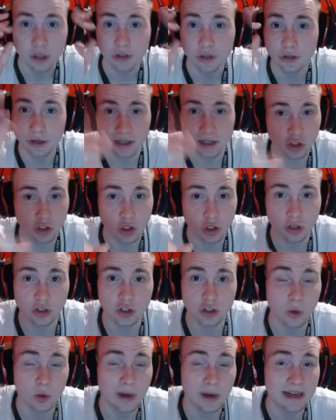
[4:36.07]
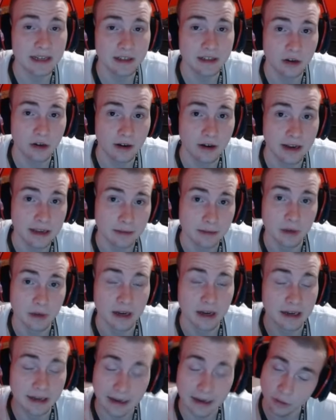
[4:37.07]
you got to start training your aim.
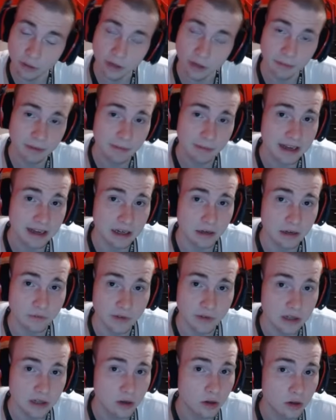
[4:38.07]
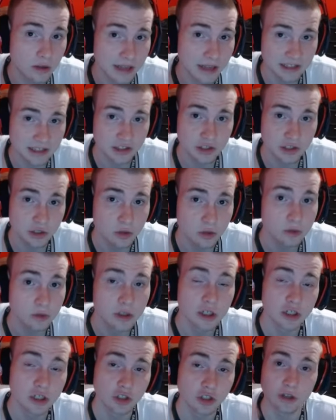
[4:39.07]
And I'm going to be making a video on that soon
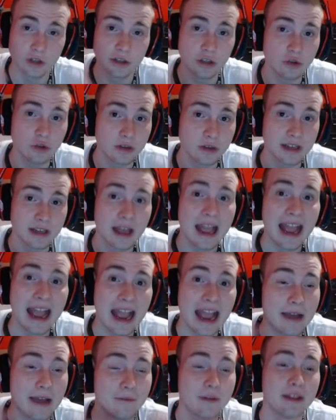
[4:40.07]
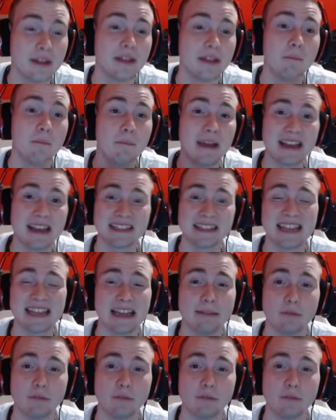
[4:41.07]
so that you can have the best aim